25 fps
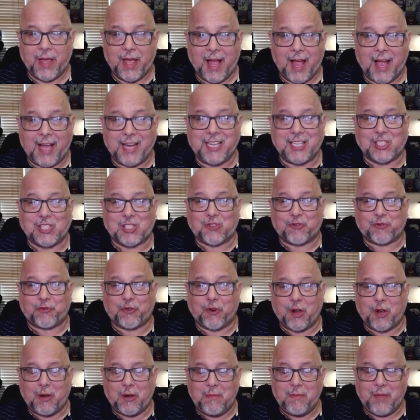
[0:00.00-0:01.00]
And it's
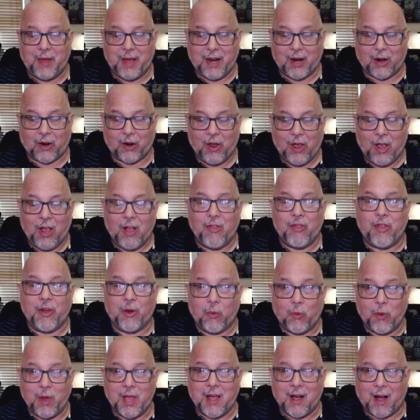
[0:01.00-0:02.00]
from there that
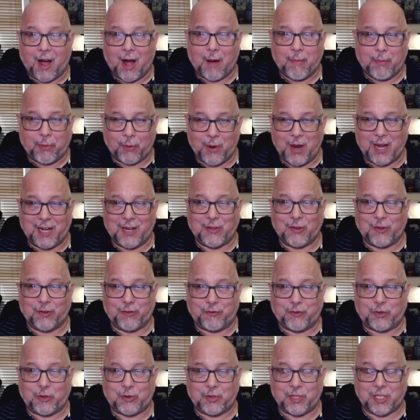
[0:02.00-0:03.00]
we operate in the
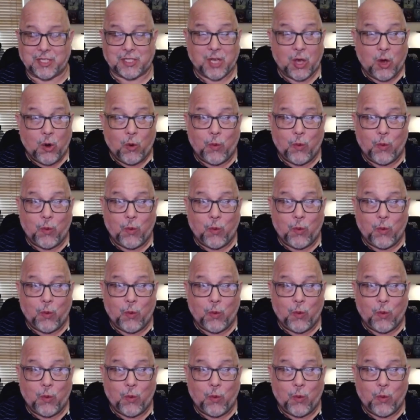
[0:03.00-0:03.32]
fullness.